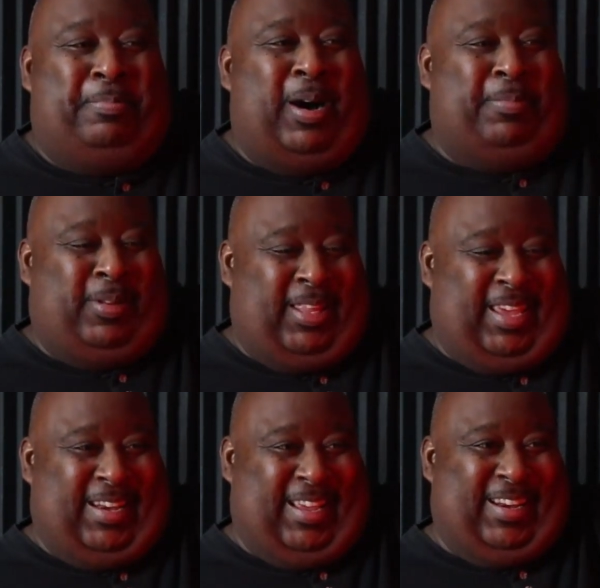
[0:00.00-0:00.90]
of bubble
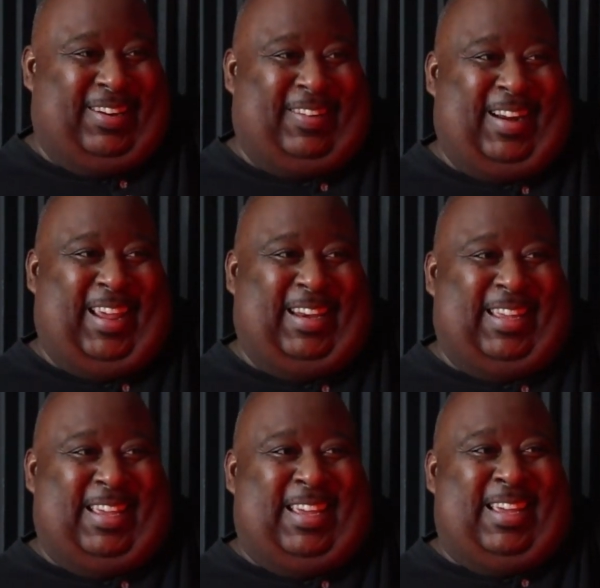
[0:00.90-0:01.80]
in it, all right?
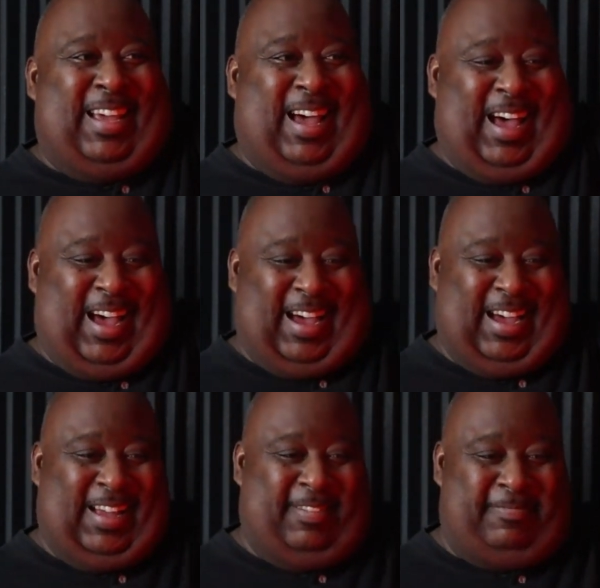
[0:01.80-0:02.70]

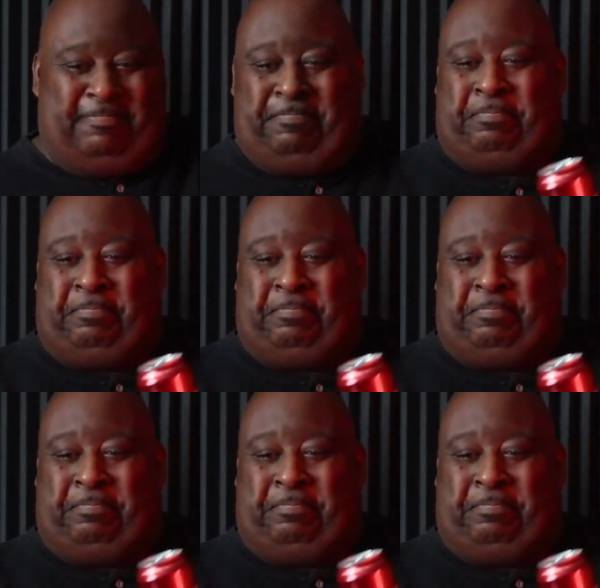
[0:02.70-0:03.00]
Ah.